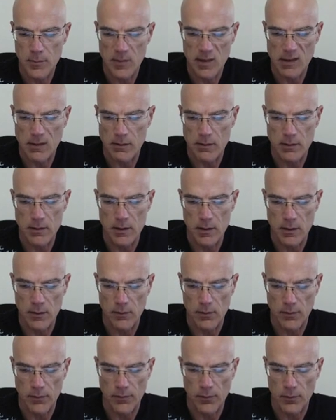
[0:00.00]
thirteen
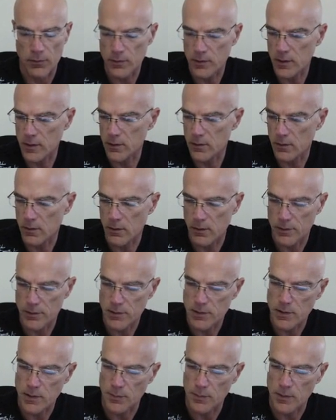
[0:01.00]
or fourteen dollars,
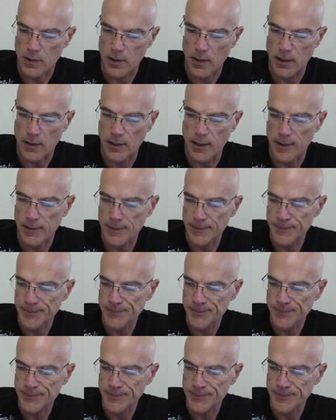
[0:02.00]
something like that.